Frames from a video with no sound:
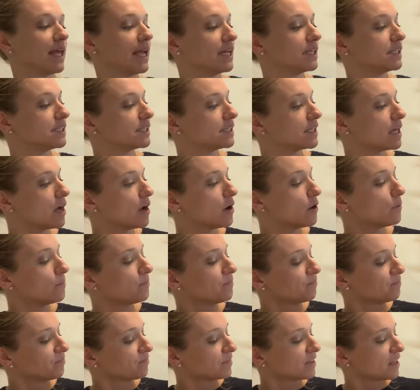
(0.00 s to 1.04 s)
So
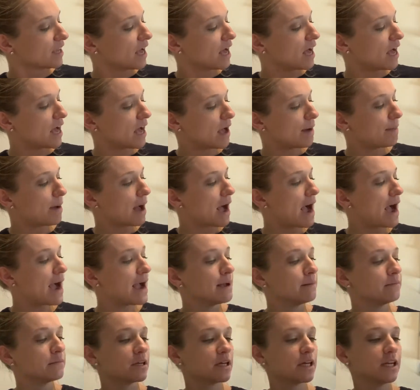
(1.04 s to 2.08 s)

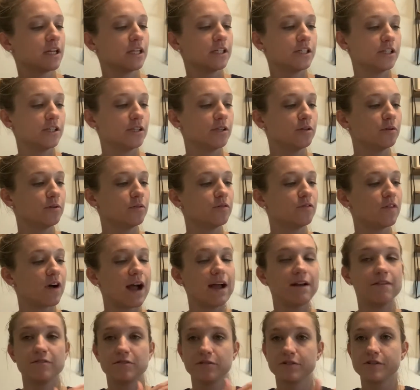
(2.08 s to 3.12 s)
I'm gonna do
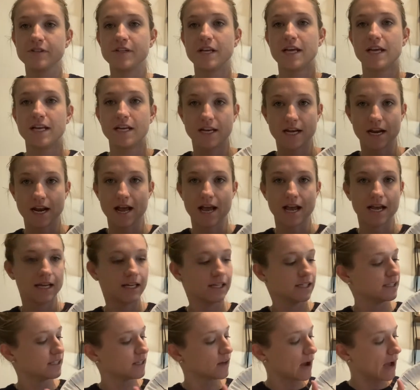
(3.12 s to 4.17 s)
5 through 10 today.
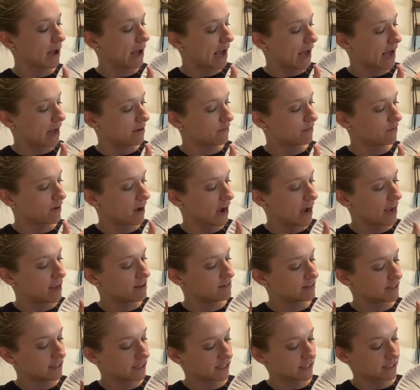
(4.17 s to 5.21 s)
So I had
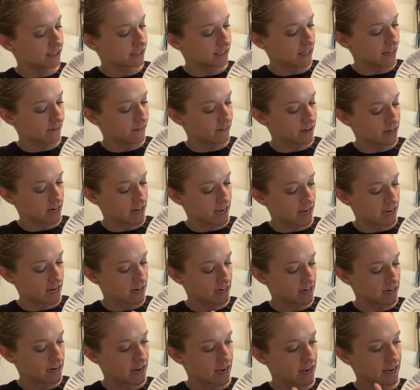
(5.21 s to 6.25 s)
5, 6, 7,
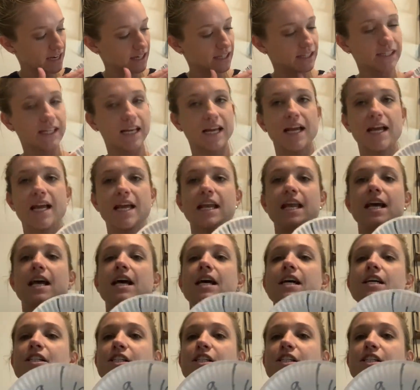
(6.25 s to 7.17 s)
8, 9, 10.